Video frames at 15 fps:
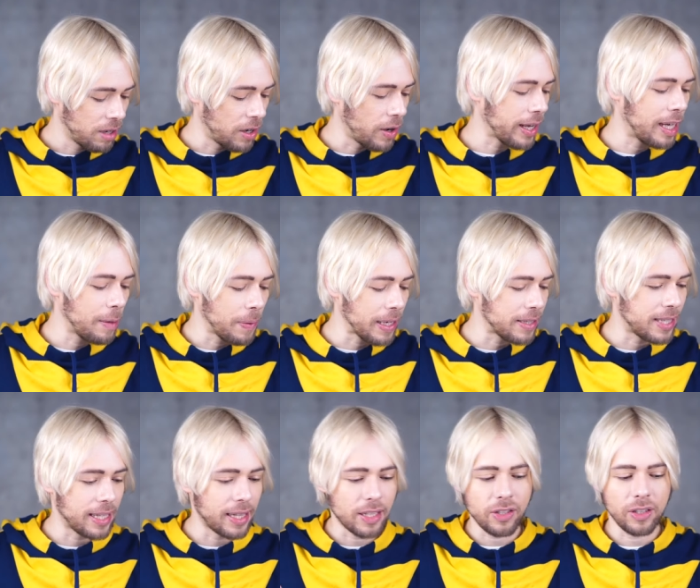I know I keep like
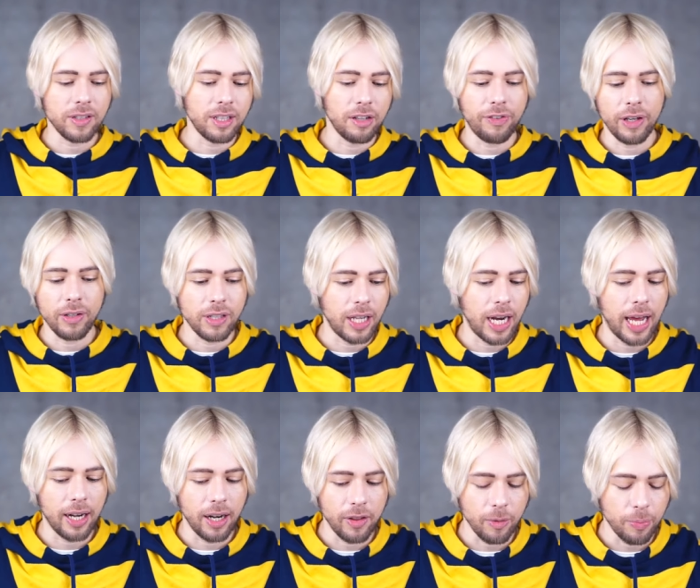saying that's all the stuff I use and then I
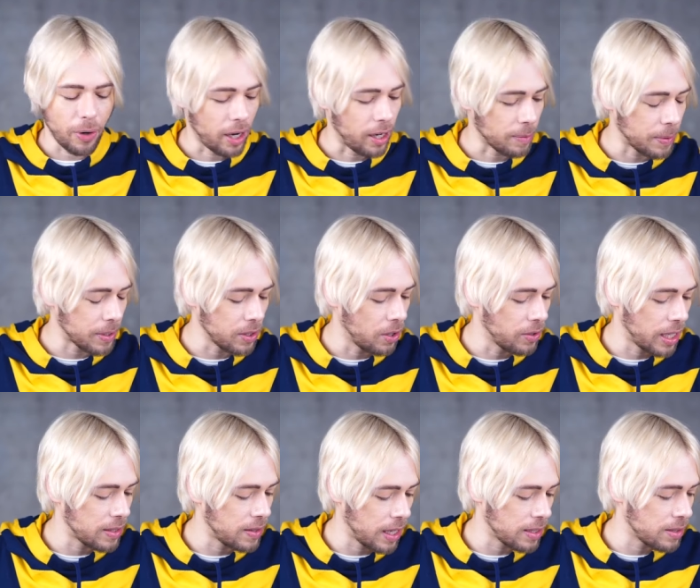add another product, but no,
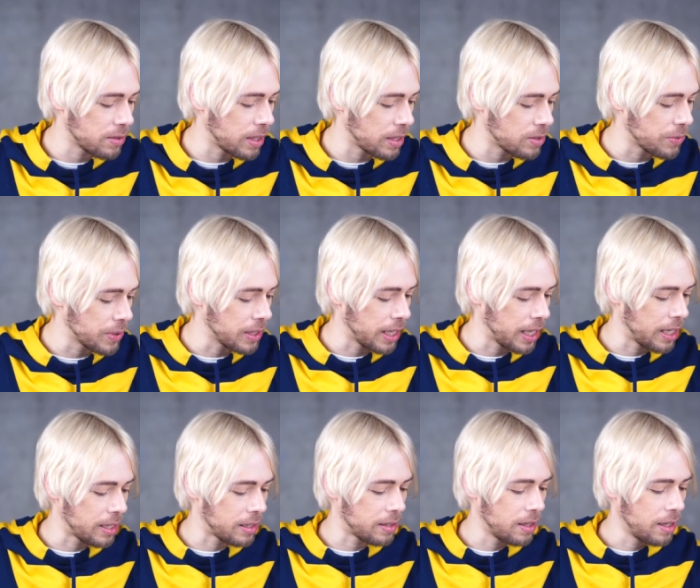that that's that's really
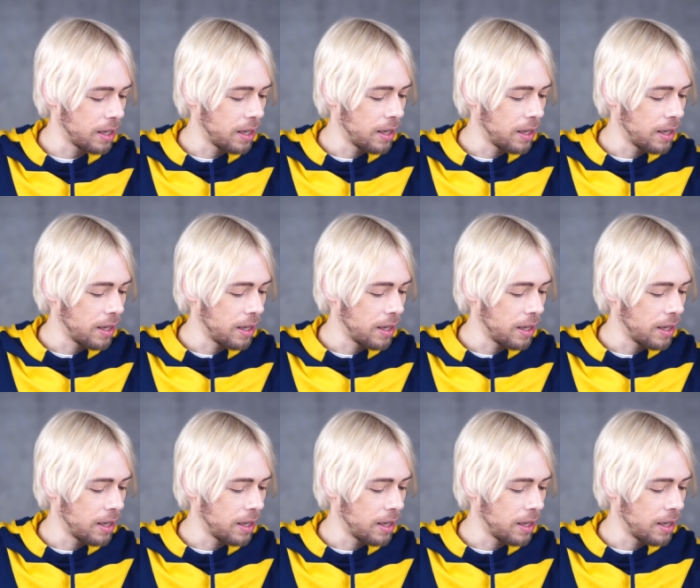it.